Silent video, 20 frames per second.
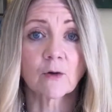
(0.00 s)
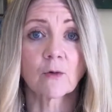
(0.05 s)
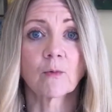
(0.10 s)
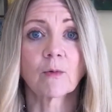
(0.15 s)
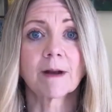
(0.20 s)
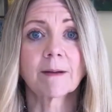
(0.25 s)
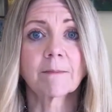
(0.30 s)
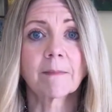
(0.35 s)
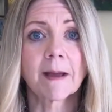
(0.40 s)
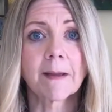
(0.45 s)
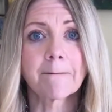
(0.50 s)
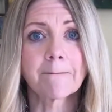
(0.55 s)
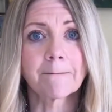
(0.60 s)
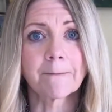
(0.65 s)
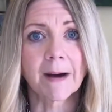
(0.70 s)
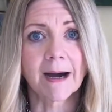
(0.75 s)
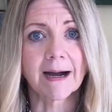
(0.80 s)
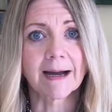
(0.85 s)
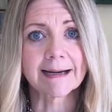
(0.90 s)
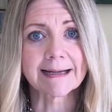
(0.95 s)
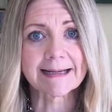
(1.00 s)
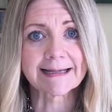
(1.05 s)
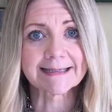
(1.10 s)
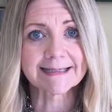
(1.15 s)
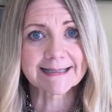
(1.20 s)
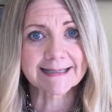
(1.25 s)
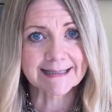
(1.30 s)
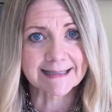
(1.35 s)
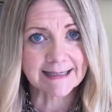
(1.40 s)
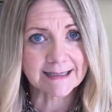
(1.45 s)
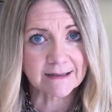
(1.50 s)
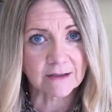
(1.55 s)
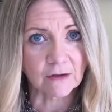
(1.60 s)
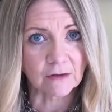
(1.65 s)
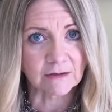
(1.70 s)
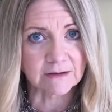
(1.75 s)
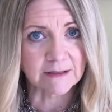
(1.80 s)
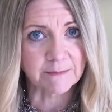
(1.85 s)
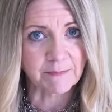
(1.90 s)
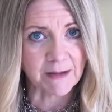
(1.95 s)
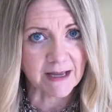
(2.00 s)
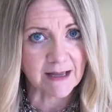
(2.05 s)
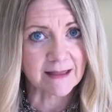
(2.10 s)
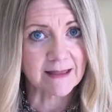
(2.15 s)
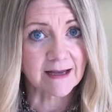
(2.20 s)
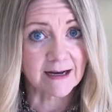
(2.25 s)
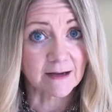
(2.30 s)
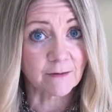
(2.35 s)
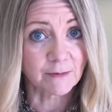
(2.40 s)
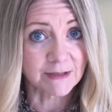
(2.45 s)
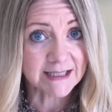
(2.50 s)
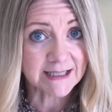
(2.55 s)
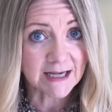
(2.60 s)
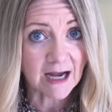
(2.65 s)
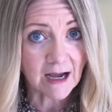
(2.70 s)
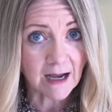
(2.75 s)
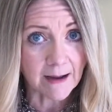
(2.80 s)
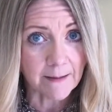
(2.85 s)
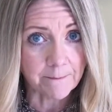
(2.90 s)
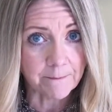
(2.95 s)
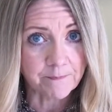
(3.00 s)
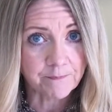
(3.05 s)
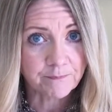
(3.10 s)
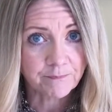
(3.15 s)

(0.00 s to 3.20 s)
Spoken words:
when my body signaled me that it was time.